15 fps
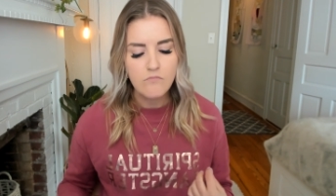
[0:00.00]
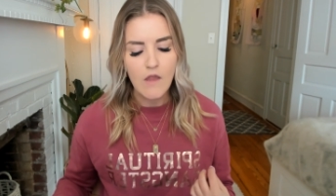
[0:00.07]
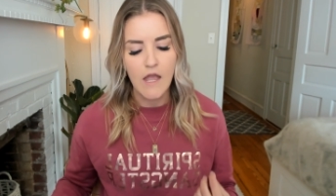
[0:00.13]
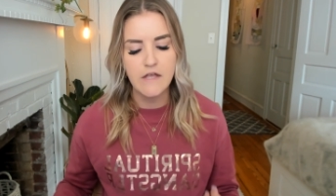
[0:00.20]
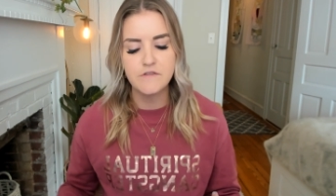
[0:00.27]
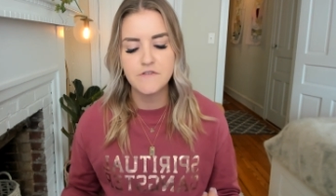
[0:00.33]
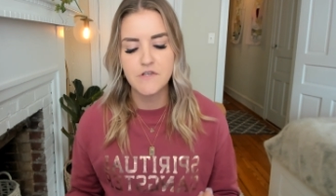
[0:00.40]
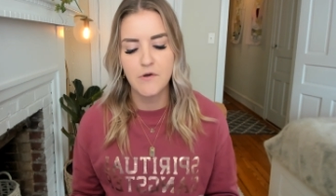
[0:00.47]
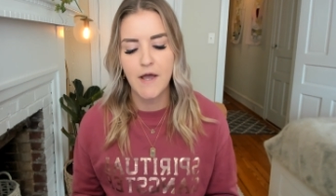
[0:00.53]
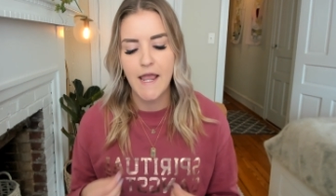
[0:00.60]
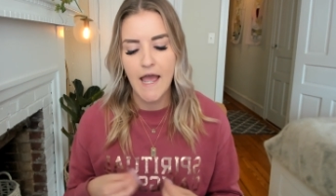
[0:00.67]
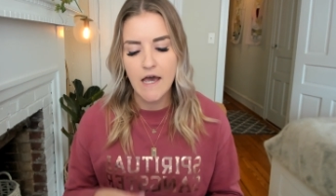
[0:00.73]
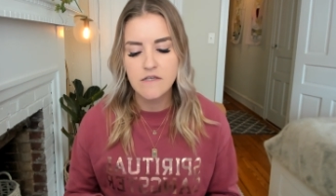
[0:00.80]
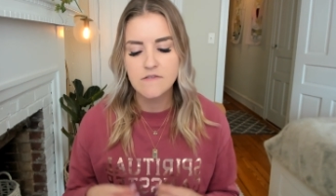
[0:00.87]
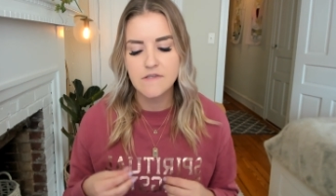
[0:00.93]
And so I
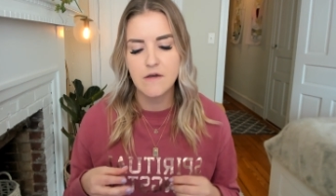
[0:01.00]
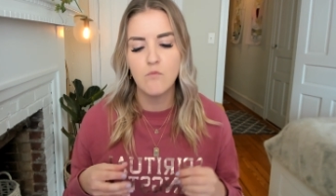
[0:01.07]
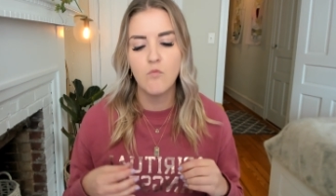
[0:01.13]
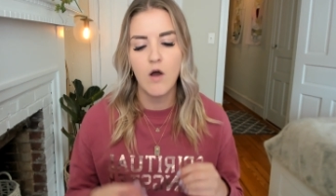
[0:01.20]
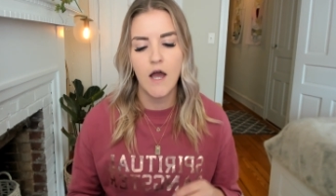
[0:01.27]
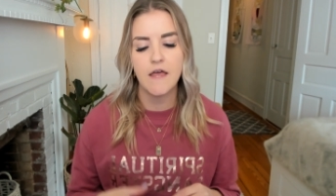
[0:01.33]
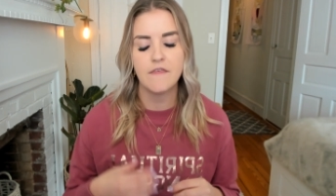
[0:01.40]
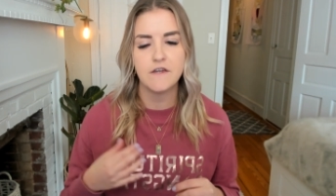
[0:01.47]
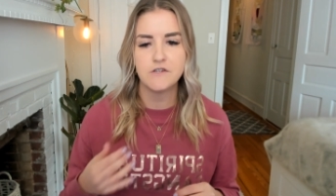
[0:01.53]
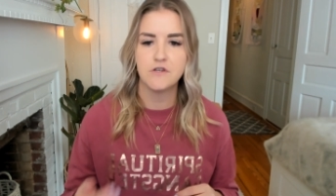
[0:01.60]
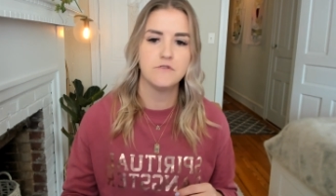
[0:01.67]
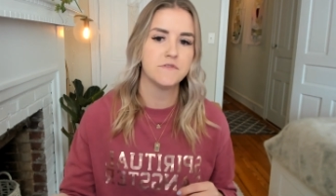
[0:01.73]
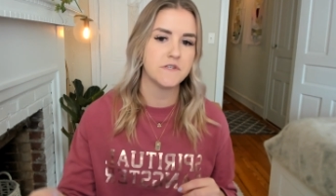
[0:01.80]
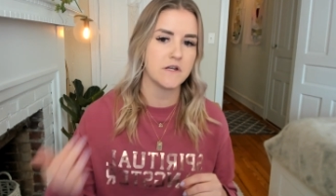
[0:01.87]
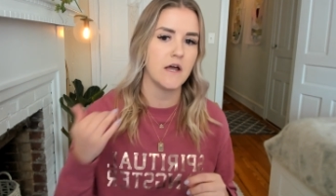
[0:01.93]
asked them why they
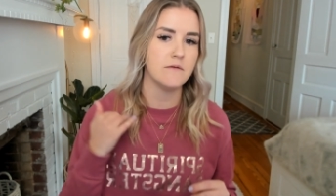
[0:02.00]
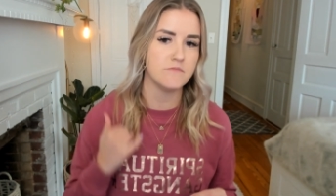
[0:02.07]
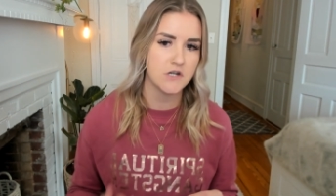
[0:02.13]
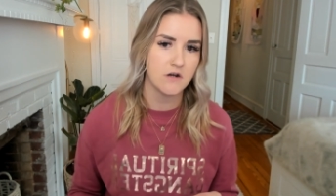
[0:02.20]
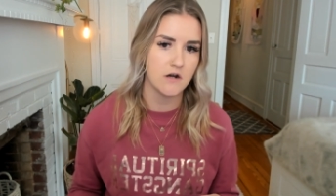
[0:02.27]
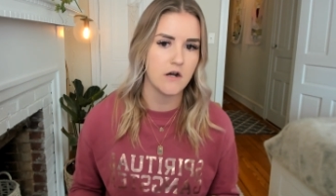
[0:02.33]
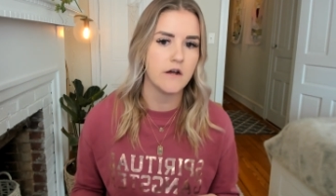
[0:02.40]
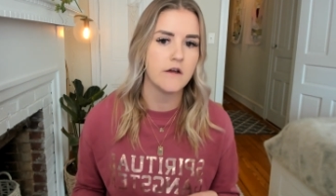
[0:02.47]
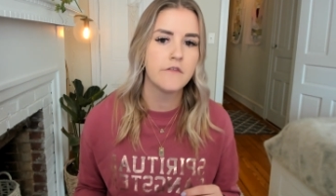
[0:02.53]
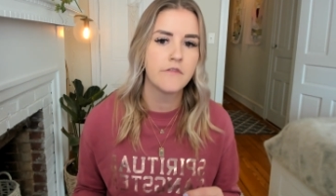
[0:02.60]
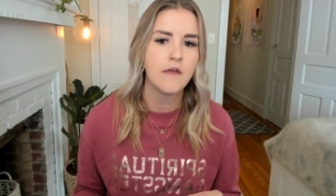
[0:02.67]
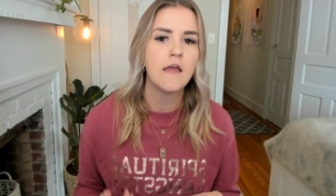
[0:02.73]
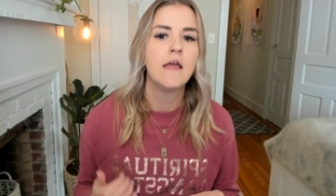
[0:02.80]
chose to come to Earth,